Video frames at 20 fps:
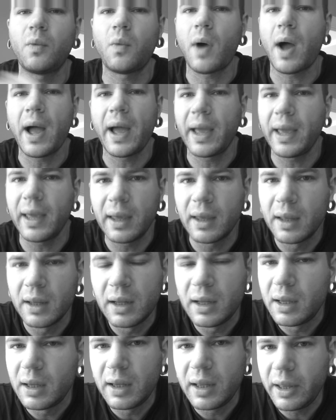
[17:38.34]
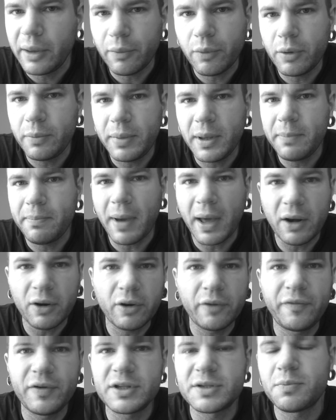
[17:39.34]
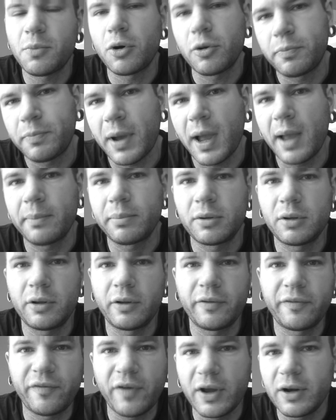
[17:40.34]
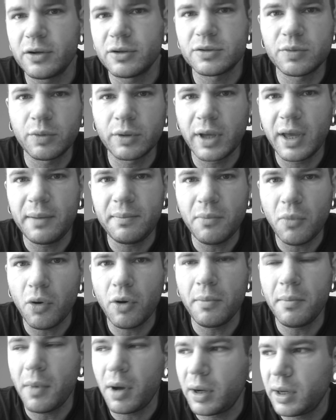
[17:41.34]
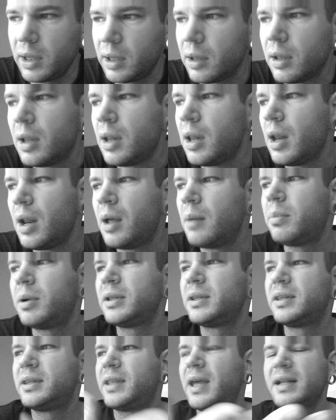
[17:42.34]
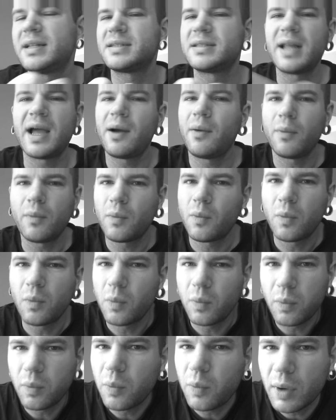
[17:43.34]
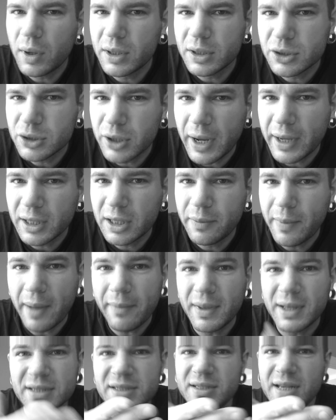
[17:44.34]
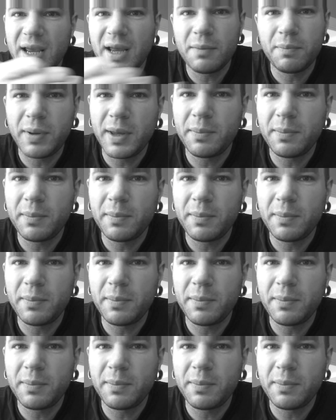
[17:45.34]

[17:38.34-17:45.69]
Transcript: why it would be better if it's more popular, fighters will get more money. But that's not what attracted me. I'm not saying